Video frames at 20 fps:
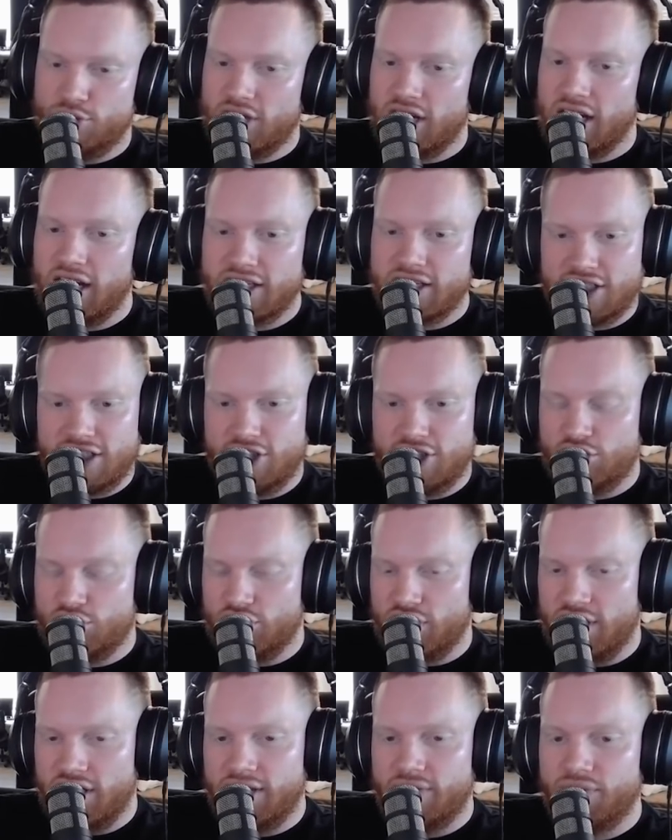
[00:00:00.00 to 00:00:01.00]

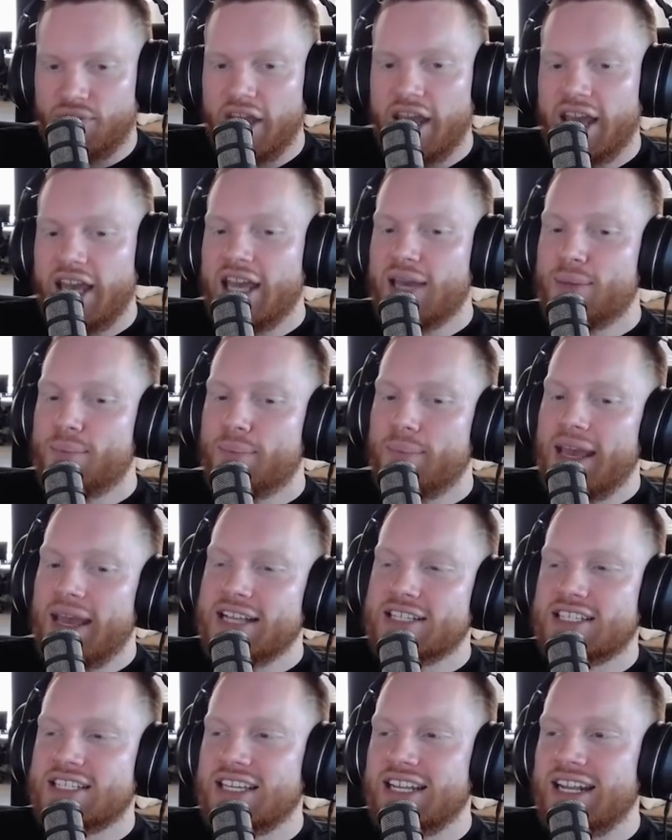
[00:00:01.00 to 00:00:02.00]
concentrate. It
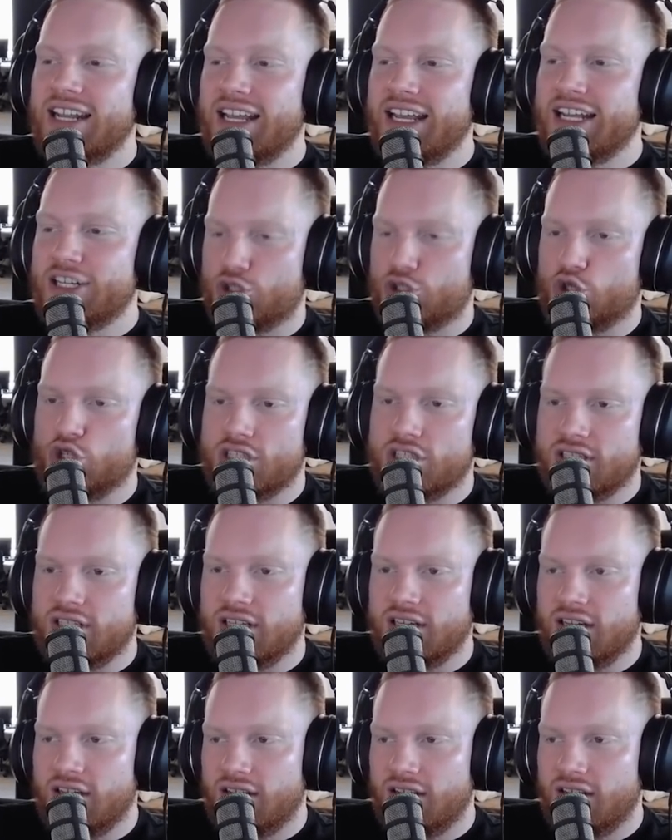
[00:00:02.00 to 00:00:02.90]
makes it interesting.